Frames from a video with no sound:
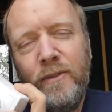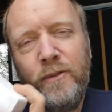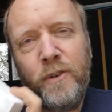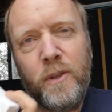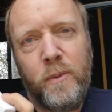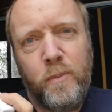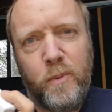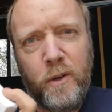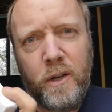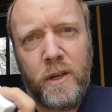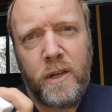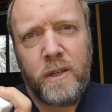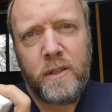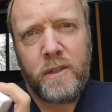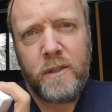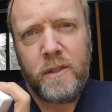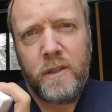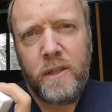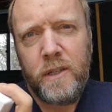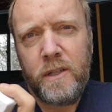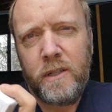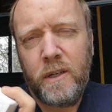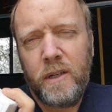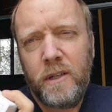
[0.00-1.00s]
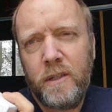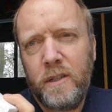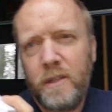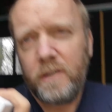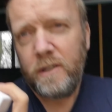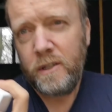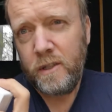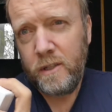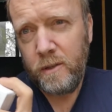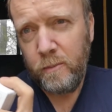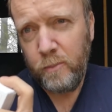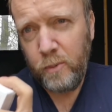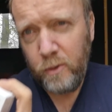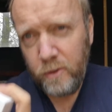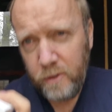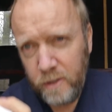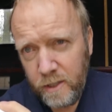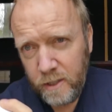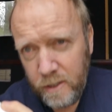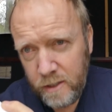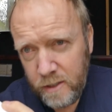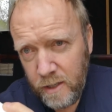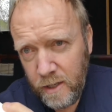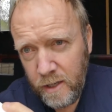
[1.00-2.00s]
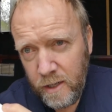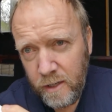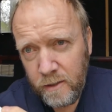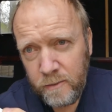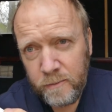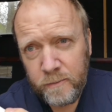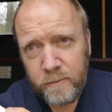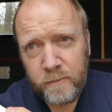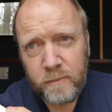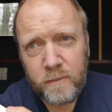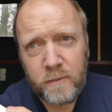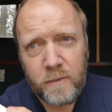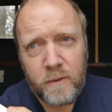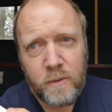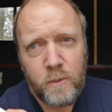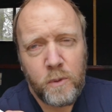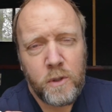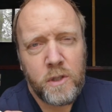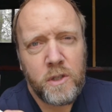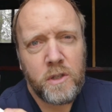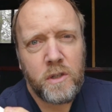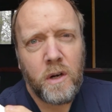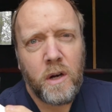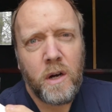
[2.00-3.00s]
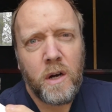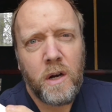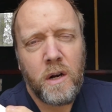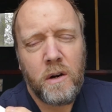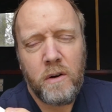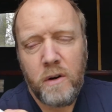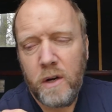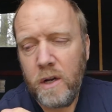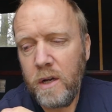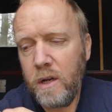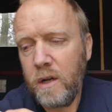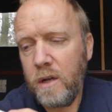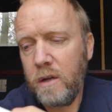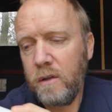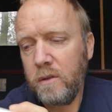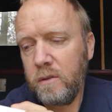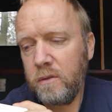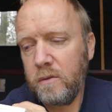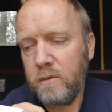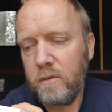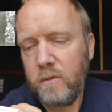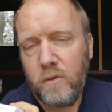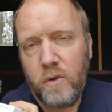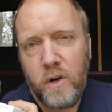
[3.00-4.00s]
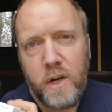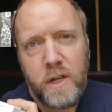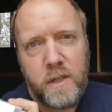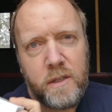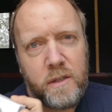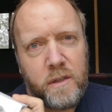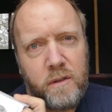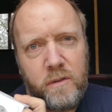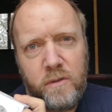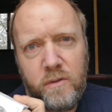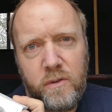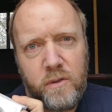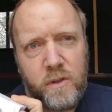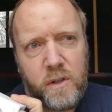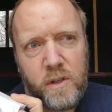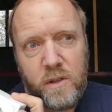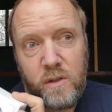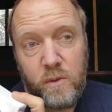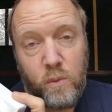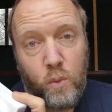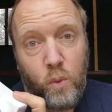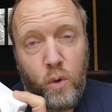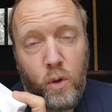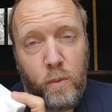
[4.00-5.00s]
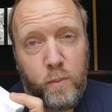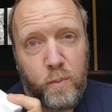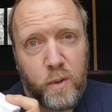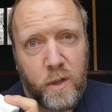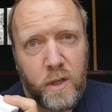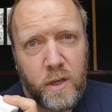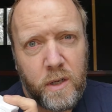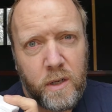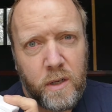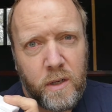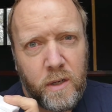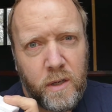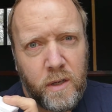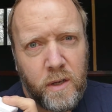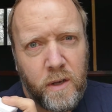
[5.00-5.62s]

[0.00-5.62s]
For the plugs, these are these simple things here, which are rated as a wall plug,